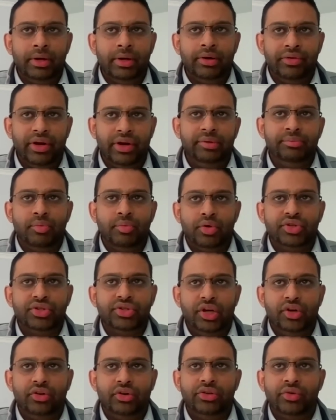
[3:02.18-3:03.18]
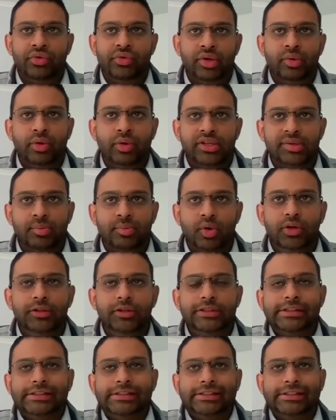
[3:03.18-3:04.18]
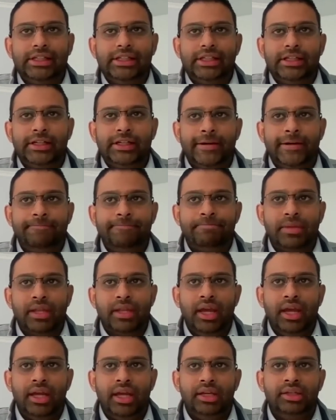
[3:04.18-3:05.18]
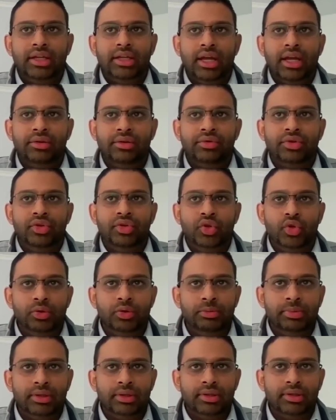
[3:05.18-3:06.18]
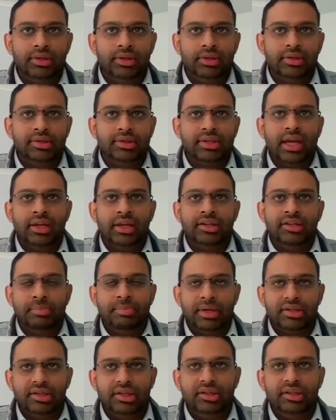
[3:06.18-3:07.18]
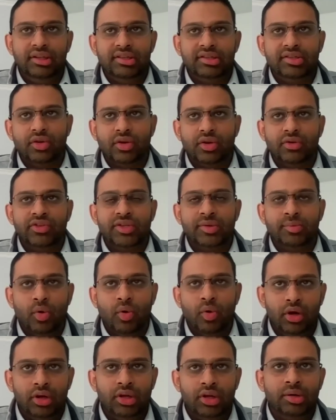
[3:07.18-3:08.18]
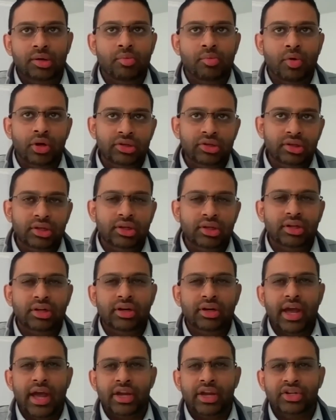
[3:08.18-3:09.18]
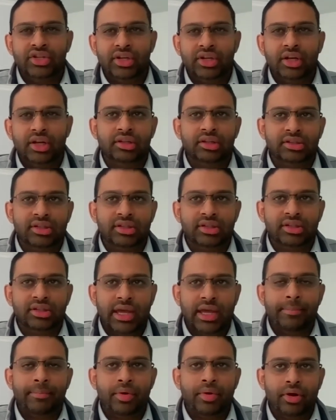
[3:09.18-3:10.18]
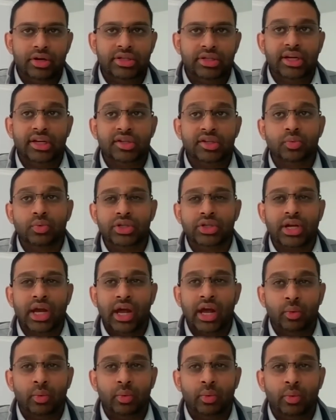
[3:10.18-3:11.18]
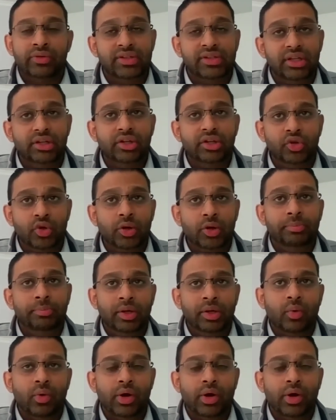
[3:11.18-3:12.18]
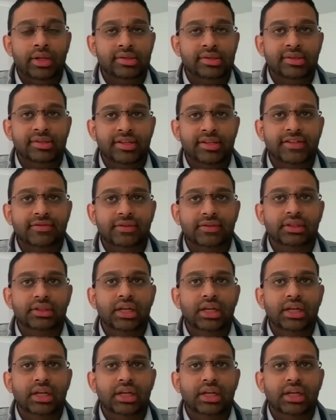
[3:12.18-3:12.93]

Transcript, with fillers: create more strain on the grid once more. Um, and, and renewables, and especially these sort of smaller, modular, agile type projects, which uh, we've seen in Europe being quite successful,